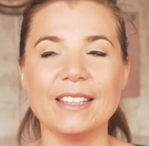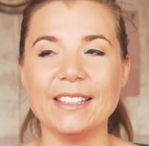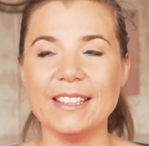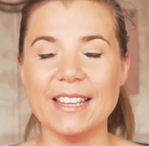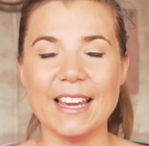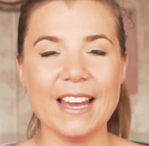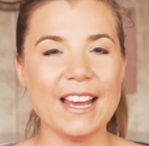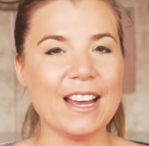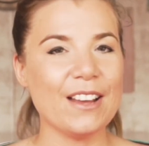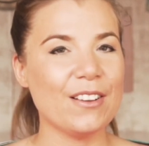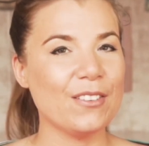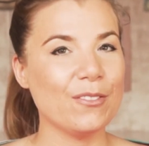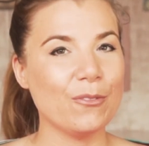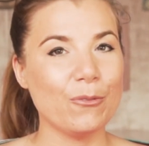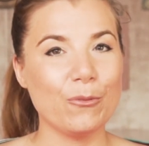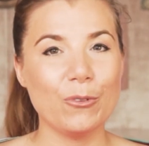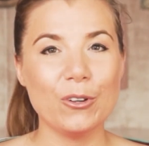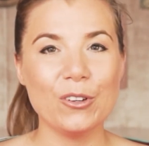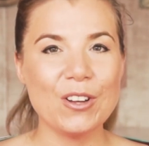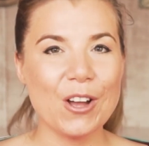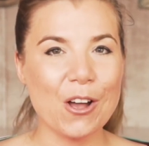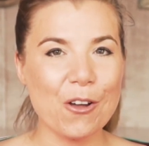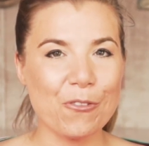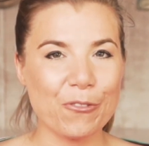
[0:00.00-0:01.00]
yeah,
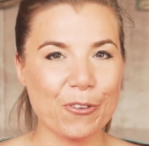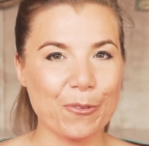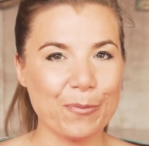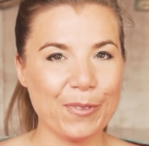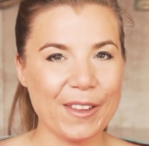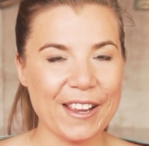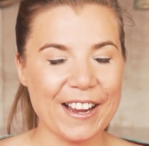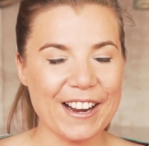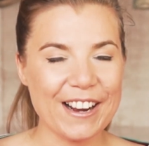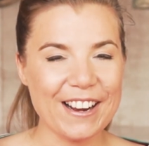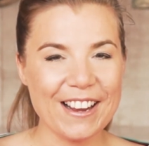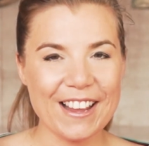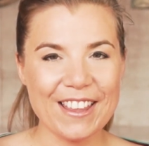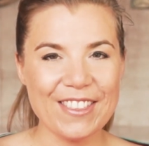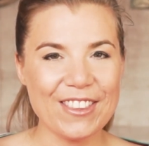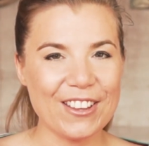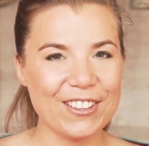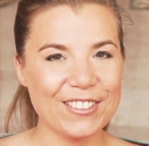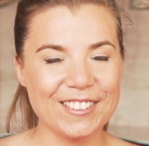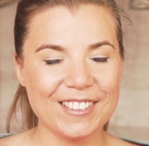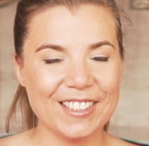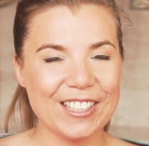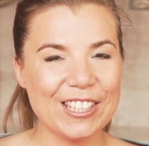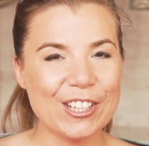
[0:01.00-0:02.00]
we'll go from there, and
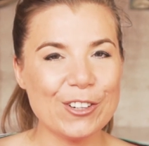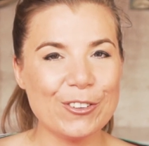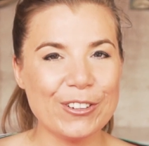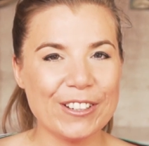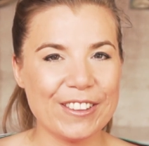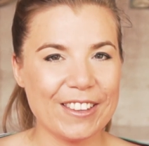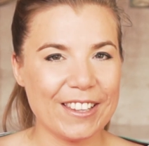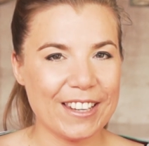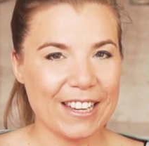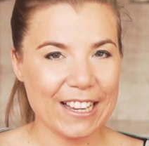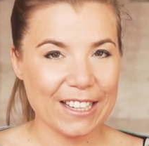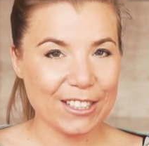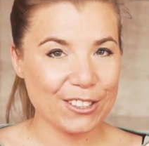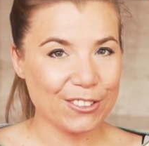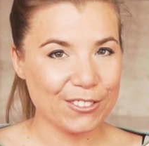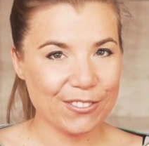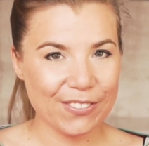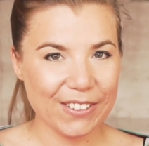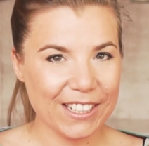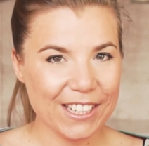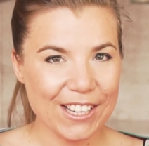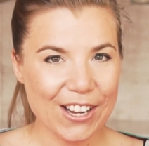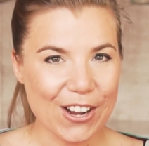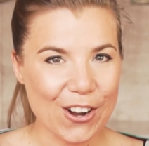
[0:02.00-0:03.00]
I'll see you in the
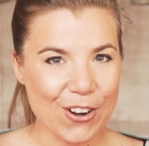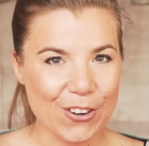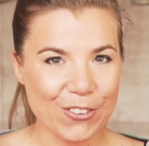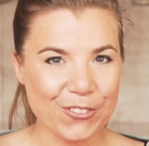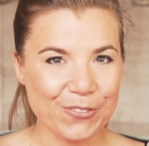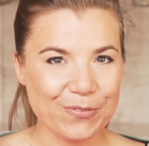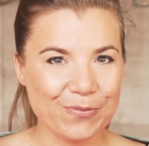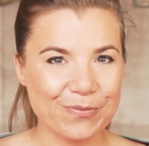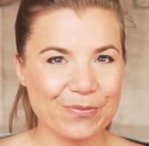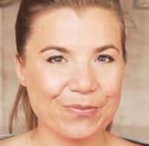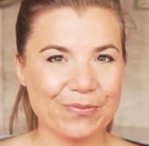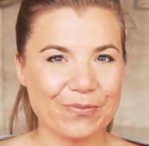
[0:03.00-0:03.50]
next video.